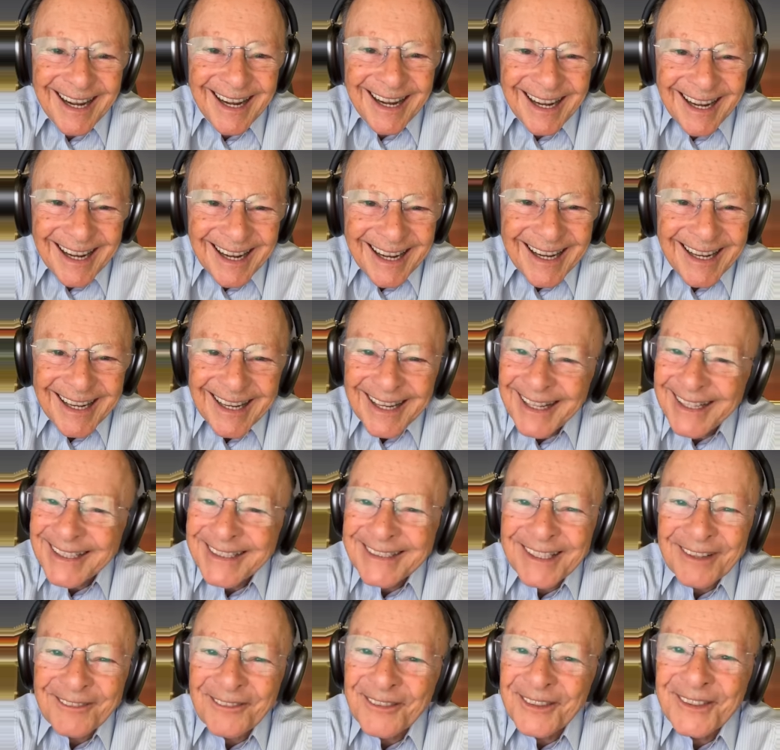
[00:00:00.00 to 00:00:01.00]
This is
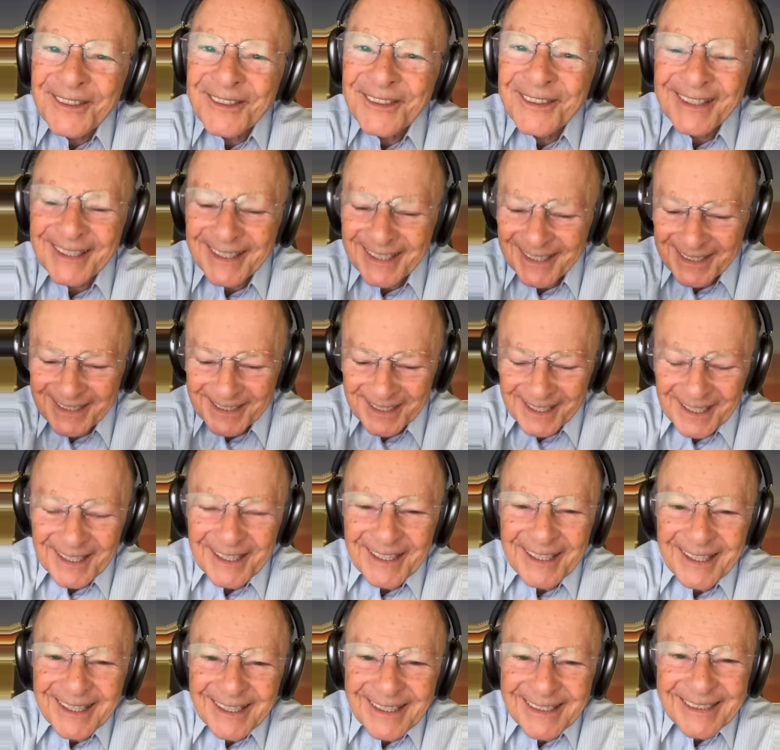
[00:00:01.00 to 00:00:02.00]
wonderful. This is
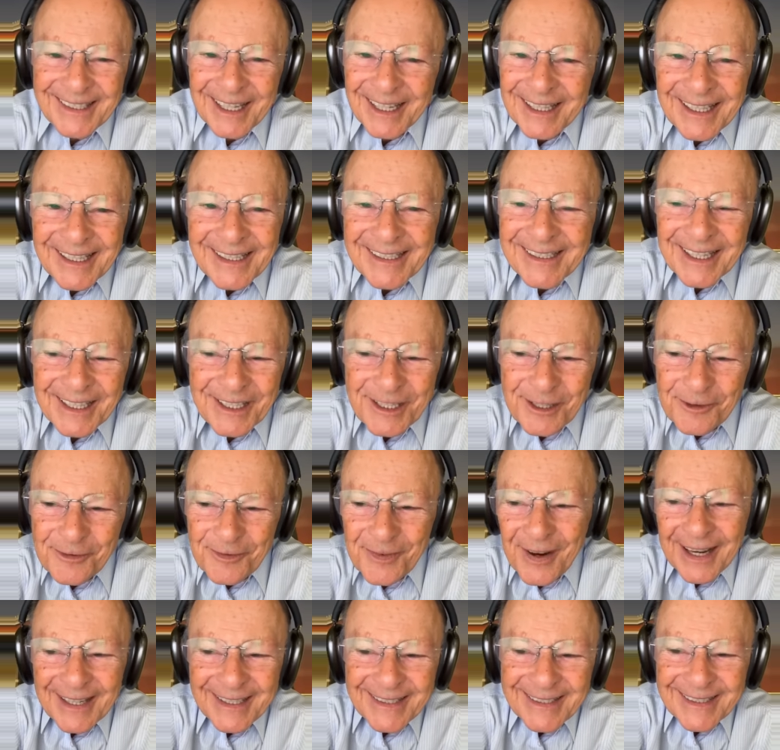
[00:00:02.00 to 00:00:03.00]
great.
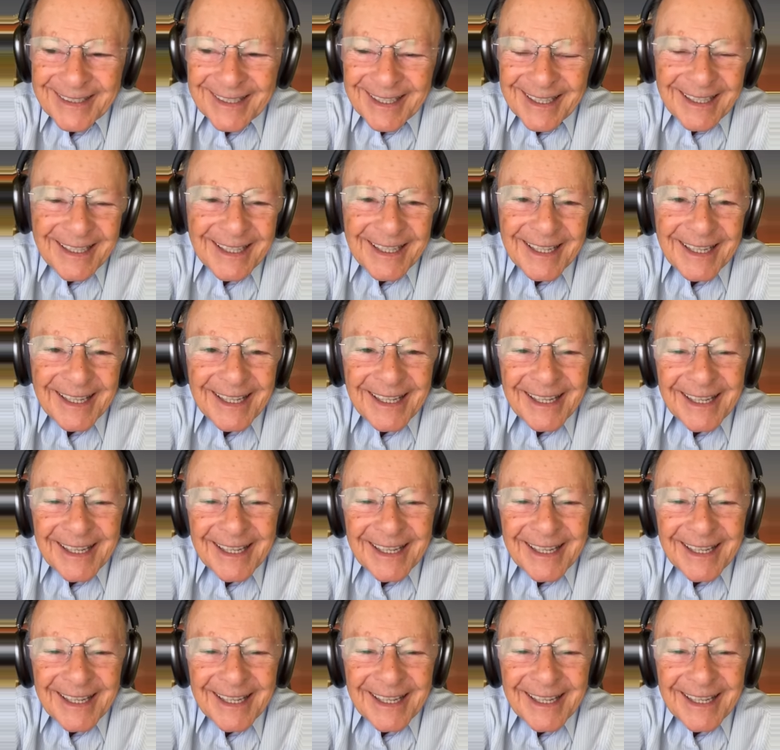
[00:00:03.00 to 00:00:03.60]
And